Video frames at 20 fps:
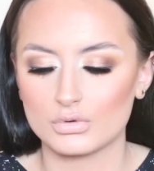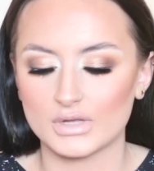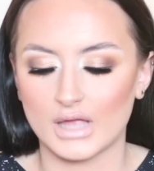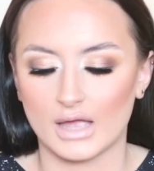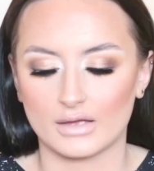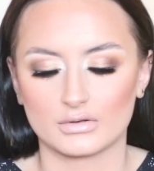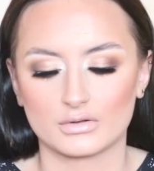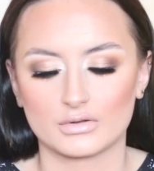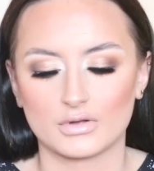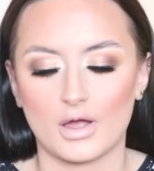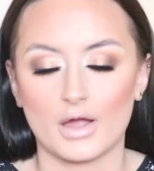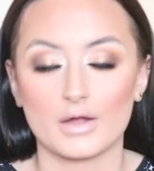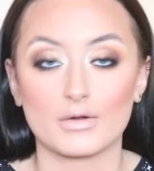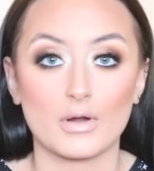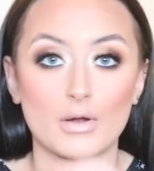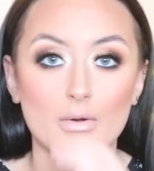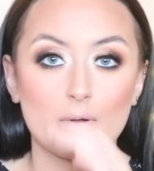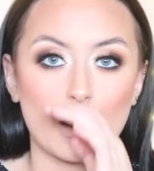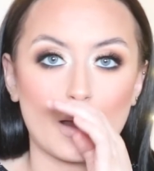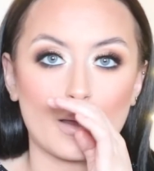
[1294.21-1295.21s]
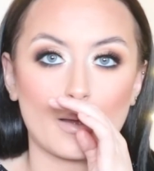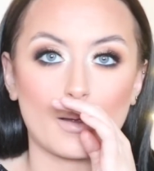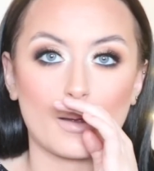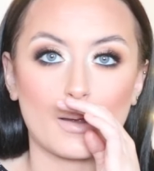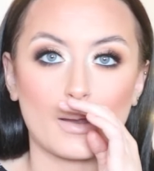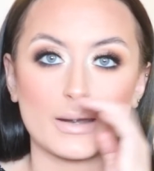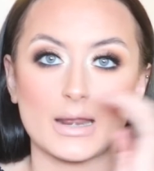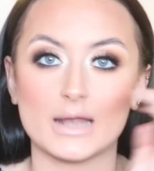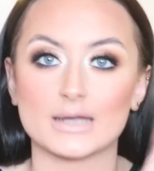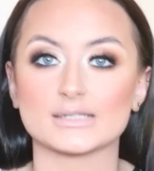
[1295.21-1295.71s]

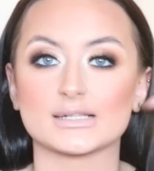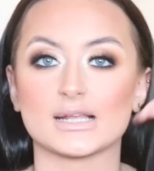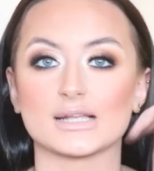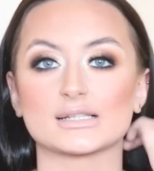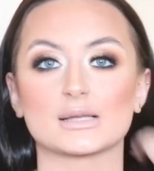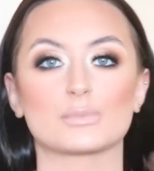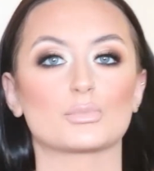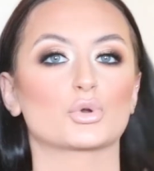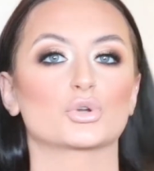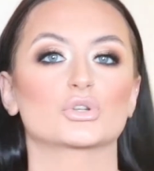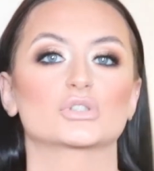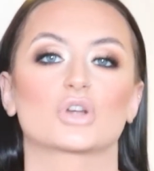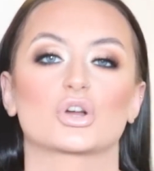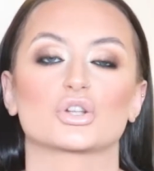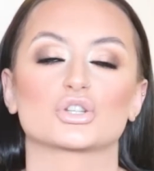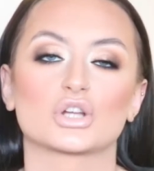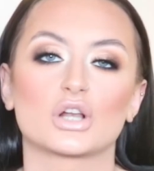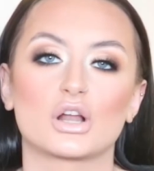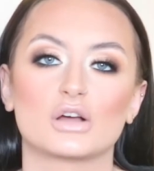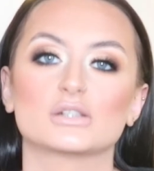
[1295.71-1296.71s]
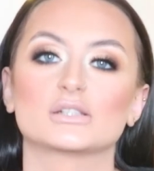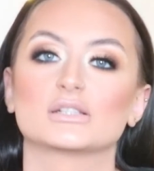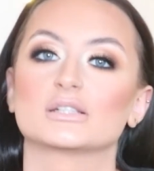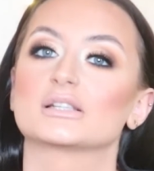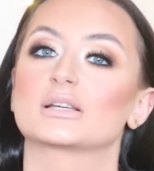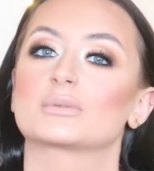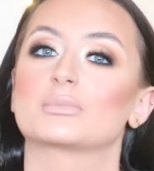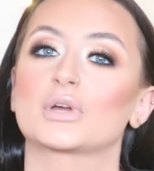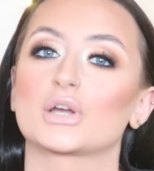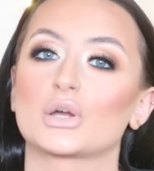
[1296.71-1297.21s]
and Anastasia Butterscotch Gloss. That's
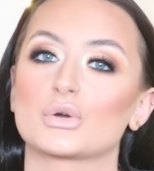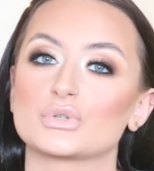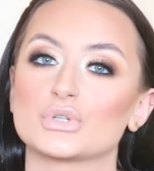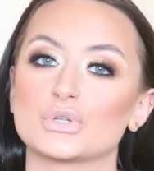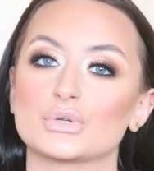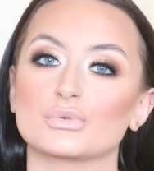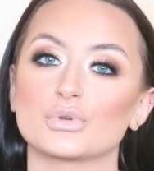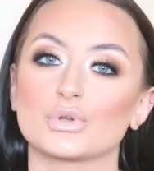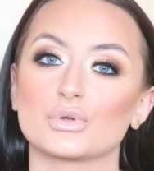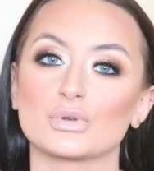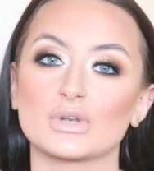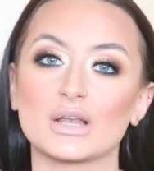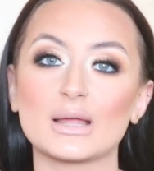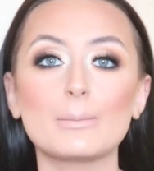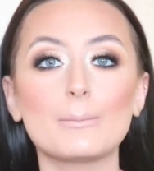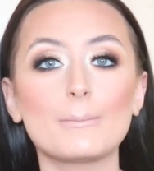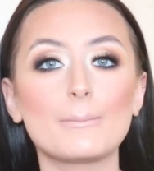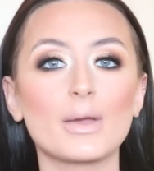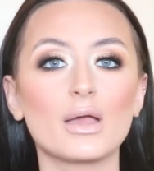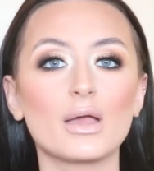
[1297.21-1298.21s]
like my go-to nude lip